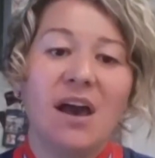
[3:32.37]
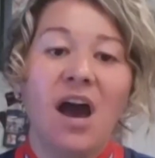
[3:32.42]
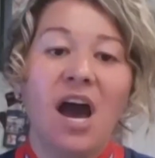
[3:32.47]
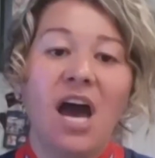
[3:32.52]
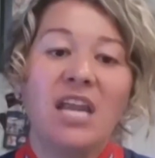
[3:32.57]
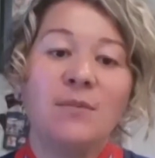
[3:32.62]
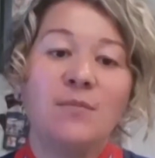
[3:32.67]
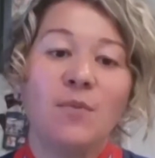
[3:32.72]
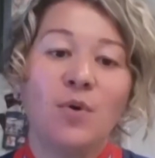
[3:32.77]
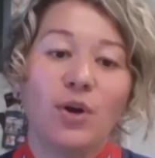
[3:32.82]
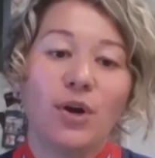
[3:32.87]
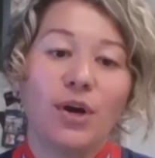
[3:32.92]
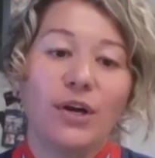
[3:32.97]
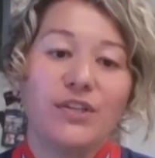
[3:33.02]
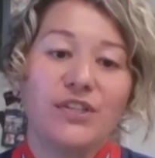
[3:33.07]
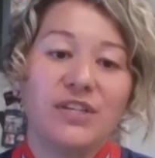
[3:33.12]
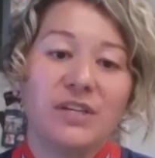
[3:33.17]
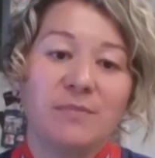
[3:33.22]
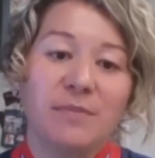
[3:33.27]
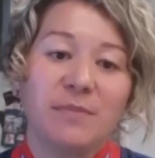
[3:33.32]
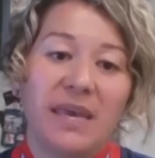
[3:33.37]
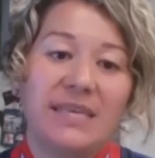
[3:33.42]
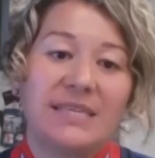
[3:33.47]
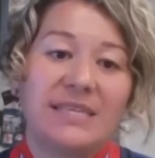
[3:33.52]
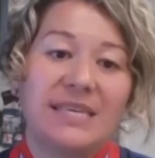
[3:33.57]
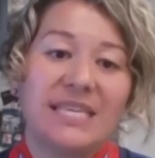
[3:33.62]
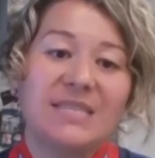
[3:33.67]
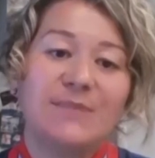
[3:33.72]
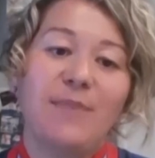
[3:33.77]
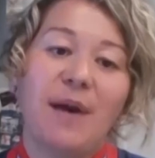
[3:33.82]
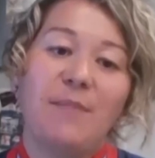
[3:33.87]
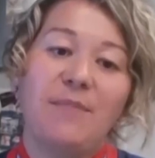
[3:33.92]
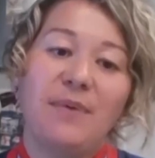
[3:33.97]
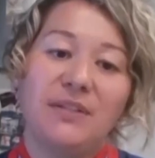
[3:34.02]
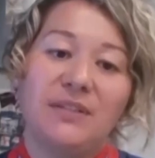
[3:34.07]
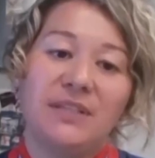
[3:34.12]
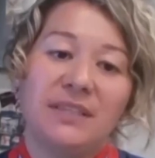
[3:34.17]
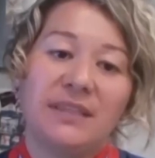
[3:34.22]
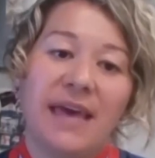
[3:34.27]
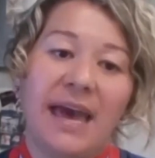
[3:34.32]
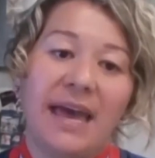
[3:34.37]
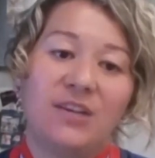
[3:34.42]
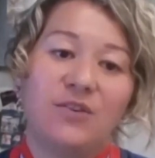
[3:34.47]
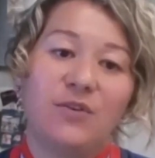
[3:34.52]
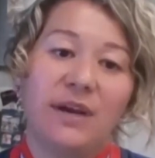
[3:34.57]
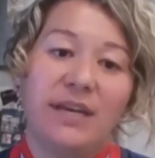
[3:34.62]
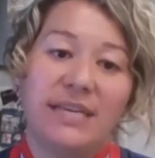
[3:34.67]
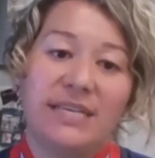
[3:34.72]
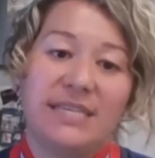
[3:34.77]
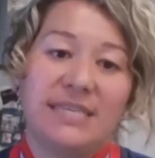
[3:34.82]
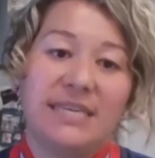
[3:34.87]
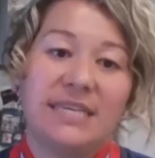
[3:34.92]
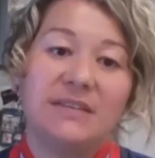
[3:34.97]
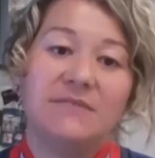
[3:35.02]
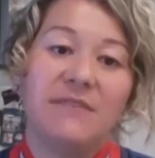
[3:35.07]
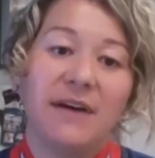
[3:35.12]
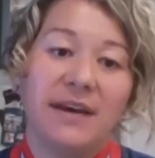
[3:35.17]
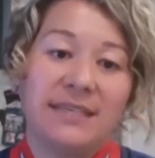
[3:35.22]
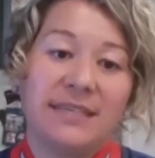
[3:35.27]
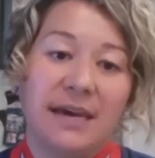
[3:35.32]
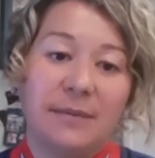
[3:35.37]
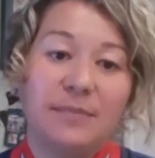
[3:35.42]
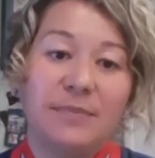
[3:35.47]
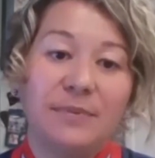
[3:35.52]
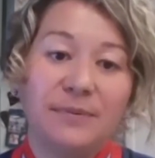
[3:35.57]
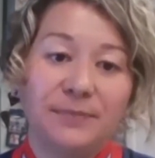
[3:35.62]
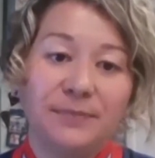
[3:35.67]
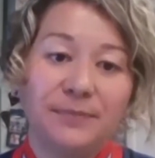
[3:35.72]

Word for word: on a more urgent basis by building that greatest need fund up.